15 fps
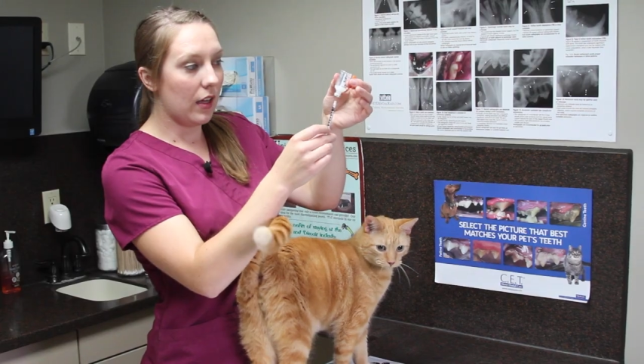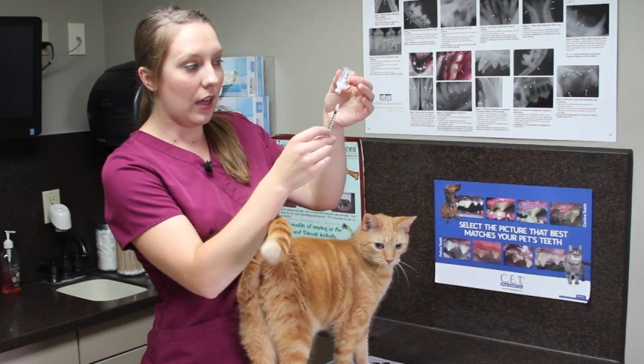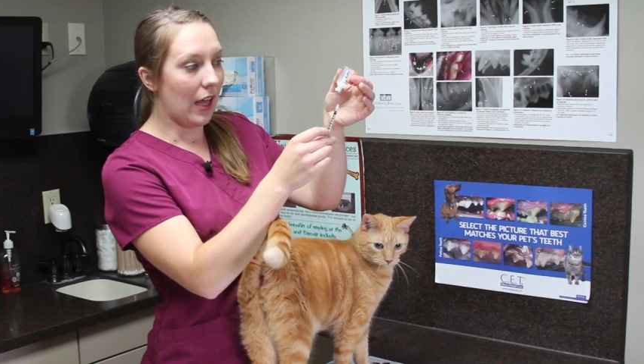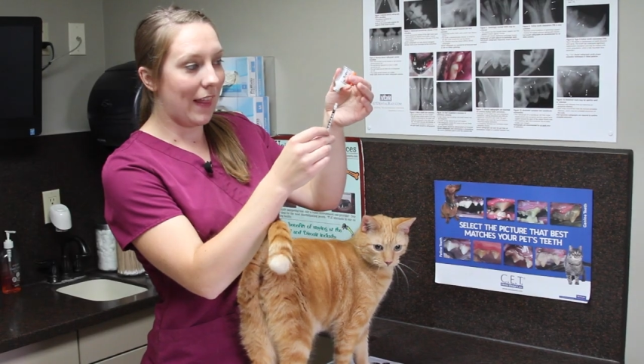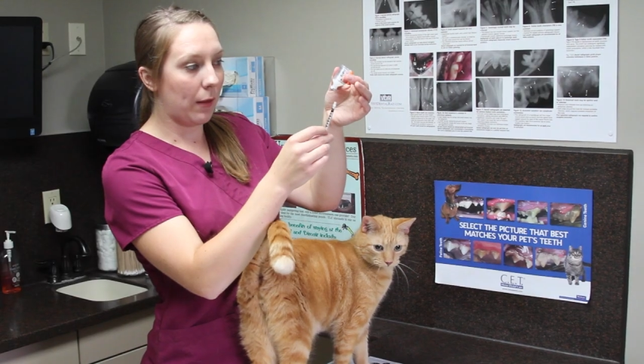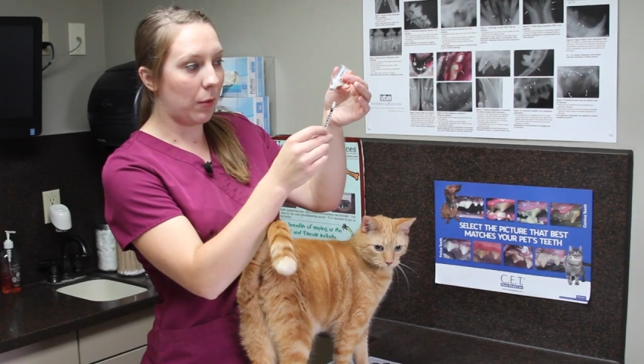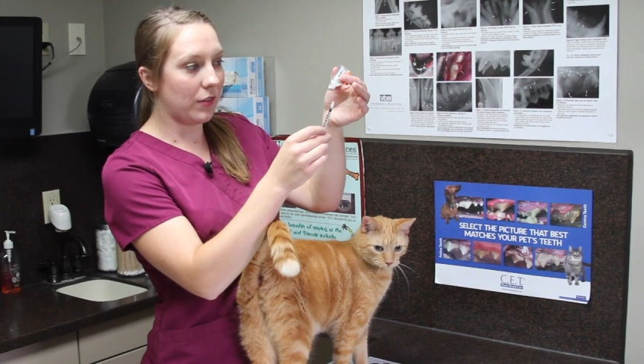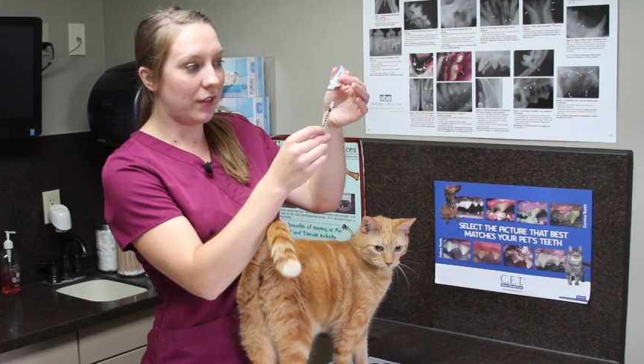
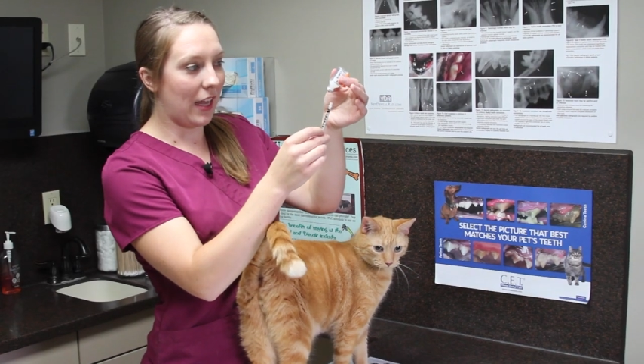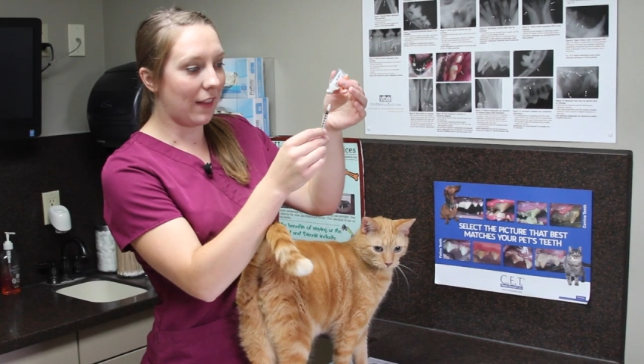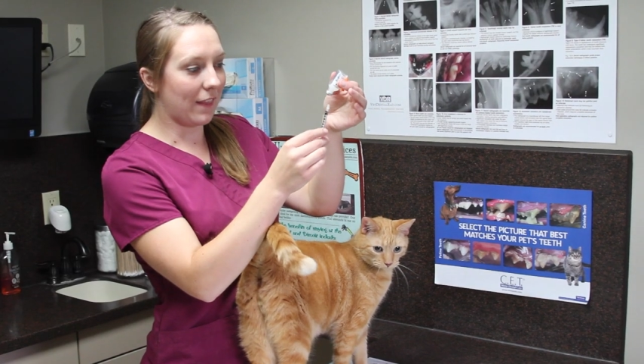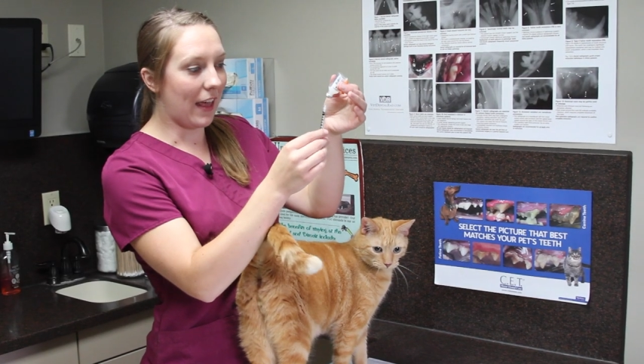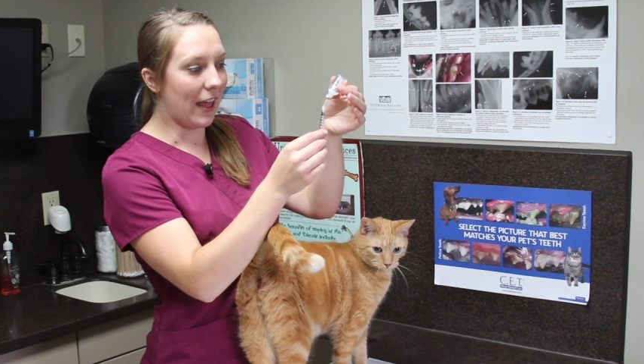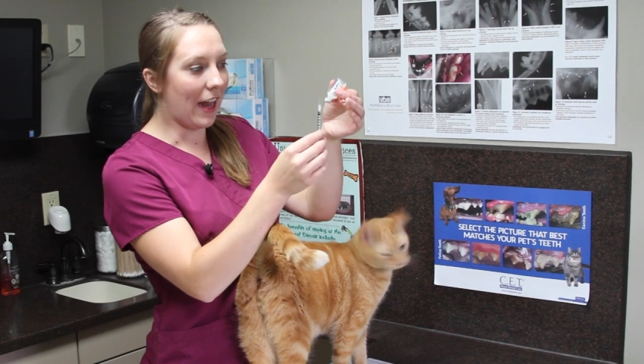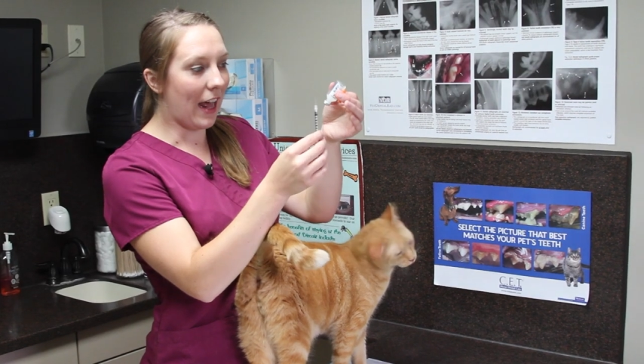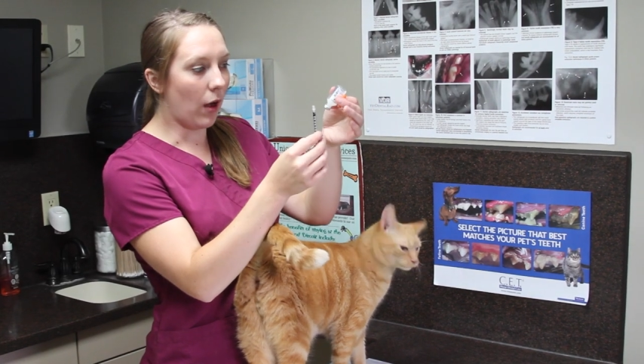And then we'll take
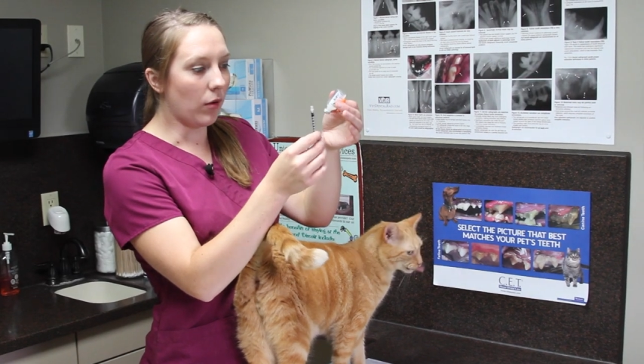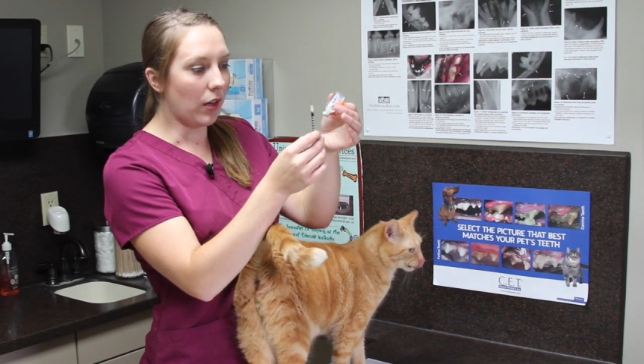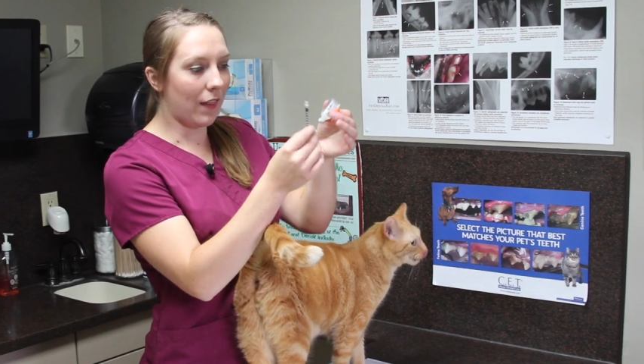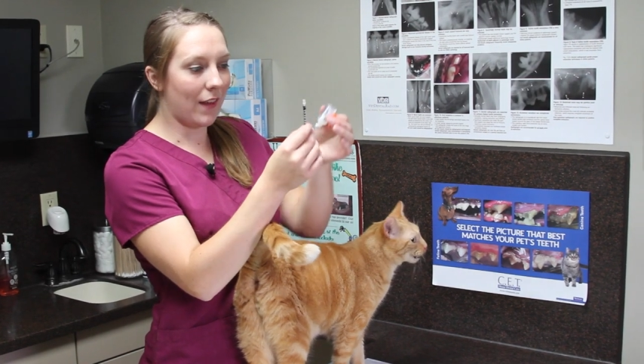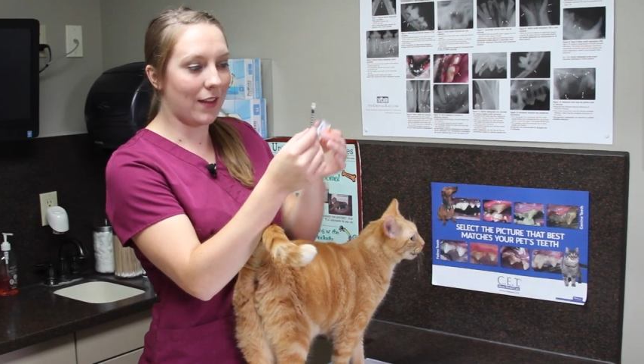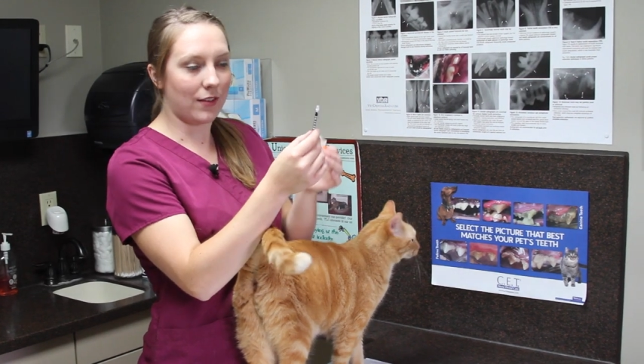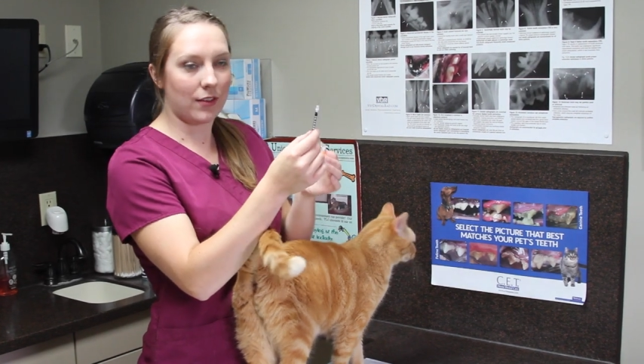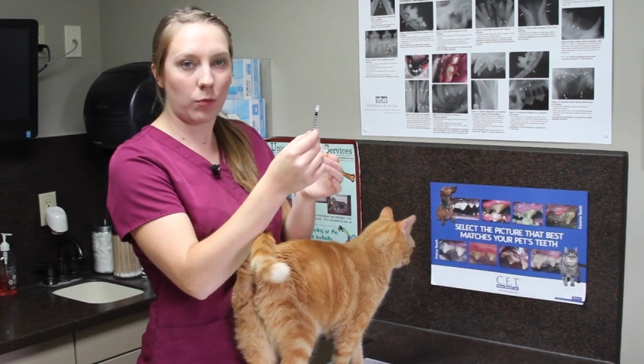that out,
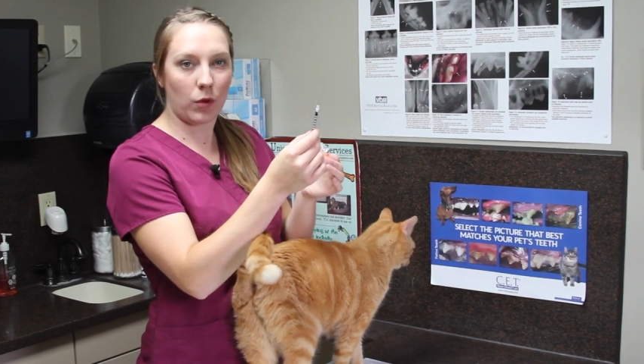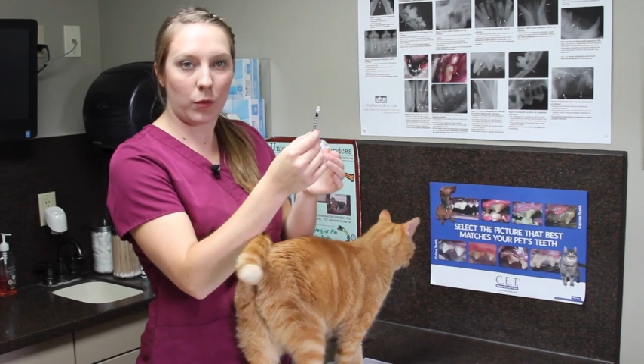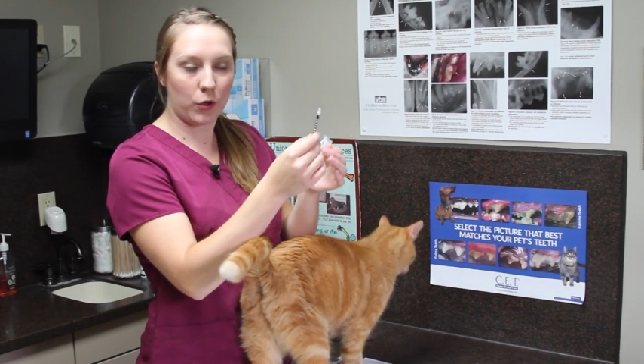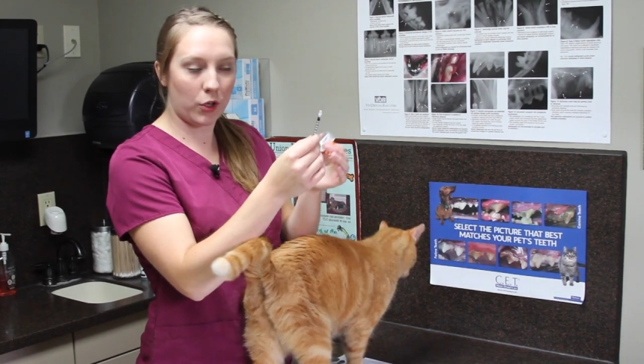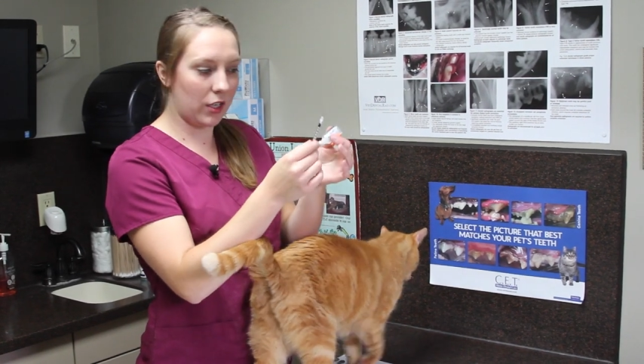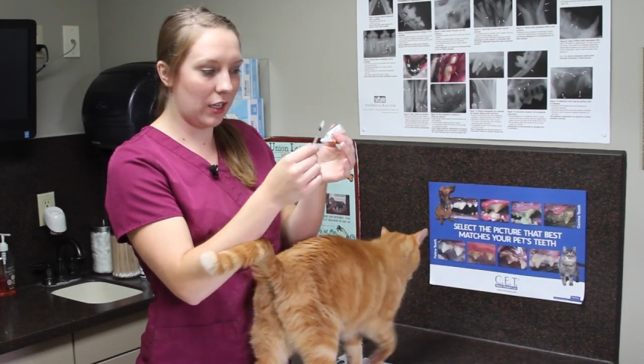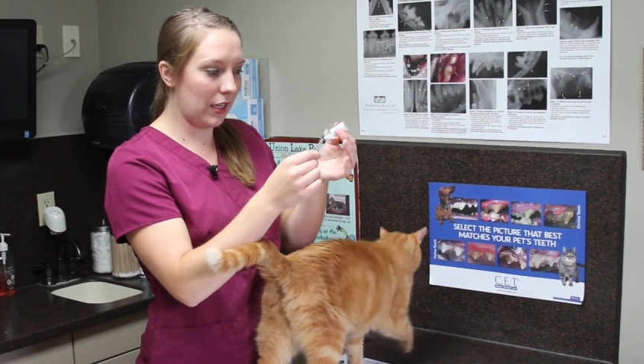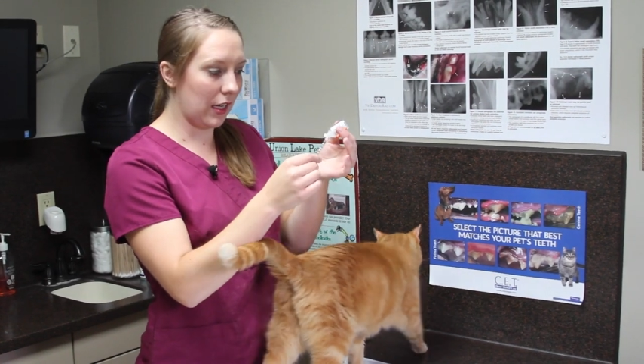and that's what
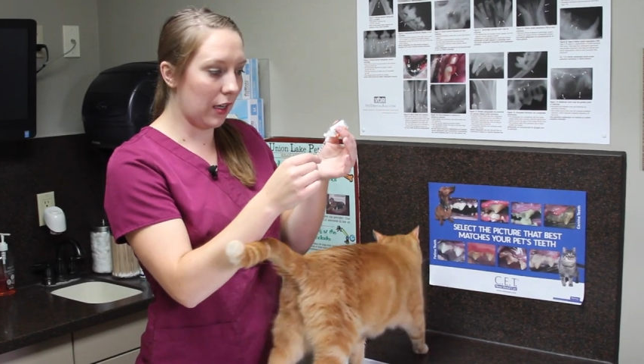we're going to